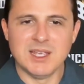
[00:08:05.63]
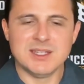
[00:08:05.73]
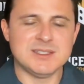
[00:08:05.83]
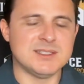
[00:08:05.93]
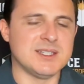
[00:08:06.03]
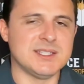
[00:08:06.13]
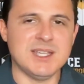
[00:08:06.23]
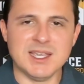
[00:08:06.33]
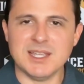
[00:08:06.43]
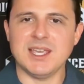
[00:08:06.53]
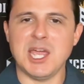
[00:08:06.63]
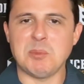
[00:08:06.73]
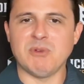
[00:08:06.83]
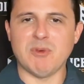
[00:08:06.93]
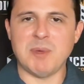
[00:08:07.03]
This is the second
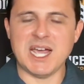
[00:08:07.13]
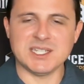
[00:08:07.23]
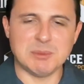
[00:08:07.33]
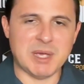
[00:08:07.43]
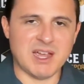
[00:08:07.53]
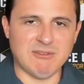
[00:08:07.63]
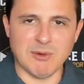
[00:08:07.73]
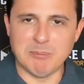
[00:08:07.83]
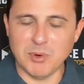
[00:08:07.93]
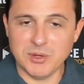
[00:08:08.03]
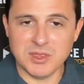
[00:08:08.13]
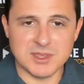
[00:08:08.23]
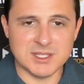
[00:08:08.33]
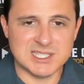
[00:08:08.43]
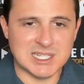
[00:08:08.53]
game of a back-to-back for both of
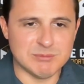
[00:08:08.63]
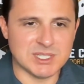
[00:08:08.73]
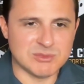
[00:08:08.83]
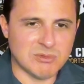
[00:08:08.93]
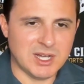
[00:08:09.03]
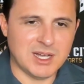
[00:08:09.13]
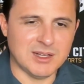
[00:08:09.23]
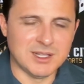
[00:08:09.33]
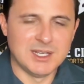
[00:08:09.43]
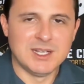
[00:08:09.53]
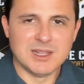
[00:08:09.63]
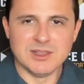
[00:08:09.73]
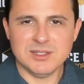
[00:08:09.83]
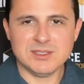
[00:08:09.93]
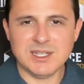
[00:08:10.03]
these teams as well.
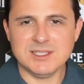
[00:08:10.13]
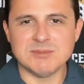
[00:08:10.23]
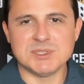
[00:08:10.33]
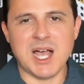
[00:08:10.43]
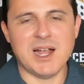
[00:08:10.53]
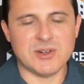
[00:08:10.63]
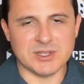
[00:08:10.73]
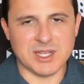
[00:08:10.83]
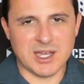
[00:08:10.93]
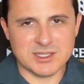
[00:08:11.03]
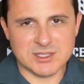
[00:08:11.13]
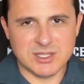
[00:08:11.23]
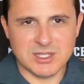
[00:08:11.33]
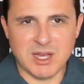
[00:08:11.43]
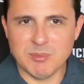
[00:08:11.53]
Looks like some tired legs
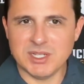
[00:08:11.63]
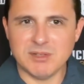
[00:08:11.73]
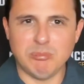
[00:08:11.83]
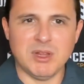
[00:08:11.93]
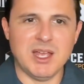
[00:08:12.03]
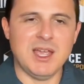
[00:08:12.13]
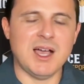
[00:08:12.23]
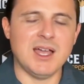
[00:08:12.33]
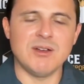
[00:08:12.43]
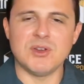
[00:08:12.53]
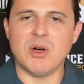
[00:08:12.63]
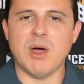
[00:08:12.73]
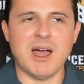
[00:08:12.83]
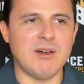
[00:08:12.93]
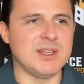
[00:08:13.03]
could come into play. I don't know
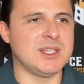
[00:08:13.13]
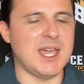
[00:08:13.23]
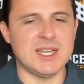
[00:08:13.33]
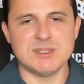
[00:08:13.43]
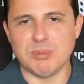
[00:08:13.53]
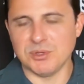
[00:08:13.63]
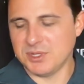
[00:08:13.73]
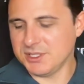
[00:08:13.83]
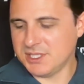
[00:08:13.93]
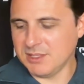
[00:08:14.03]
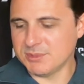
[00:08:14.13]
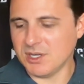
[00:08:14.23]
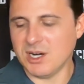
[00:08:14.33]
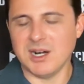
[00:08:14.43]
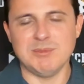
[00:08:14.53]
how engaged both these teams
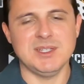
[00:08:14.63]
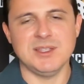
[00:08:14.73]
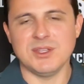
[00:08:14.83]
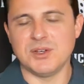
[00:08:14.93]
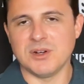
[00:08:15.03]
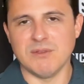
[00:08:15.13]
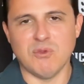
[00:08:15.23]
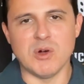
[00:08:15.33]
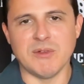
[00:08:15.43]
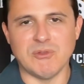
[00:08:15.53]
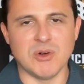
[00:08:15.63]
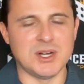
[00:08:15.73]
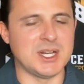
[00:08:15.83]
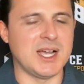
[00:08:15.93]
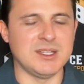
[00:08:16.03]
are. The Thunder are
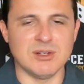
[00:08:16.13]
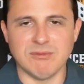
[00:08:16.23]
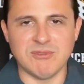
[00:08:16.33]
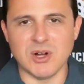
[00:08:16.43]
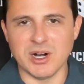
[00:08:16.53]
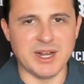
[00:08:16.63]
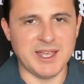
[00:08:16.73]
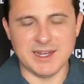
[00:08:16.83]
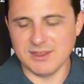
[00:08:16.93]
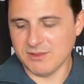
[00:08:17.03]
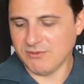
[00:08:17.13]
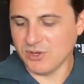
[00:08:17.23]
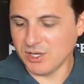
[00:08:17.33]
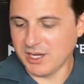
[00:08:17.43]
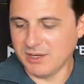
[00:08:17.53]
44-9. They're far ahead
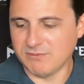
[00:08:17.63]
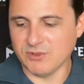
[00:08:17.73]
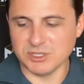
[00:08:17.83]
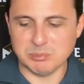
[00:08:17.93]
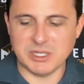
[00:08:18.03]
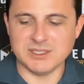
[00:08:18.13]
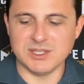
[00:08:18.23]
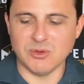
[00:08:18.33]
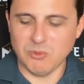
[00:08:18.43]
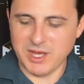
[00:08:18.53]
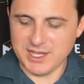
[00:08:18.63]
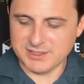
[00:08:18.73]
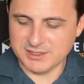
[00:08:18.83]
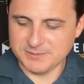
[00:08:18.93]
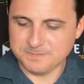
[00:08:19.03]
in first place in the
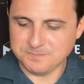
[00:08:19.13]
West.